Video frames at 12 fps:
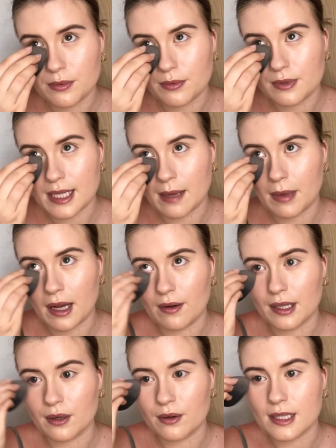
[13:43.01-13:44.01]
dab out any
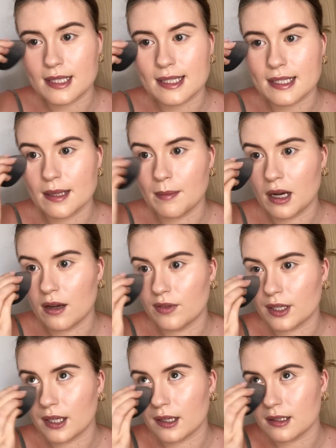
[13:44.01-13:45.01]
creases that might have
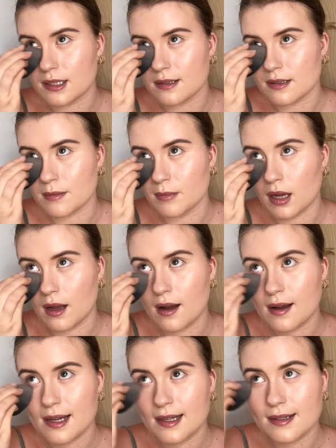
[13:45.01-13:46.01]
occurred under my
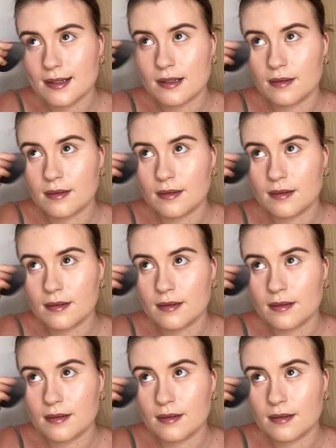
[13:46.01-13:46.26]
eyes,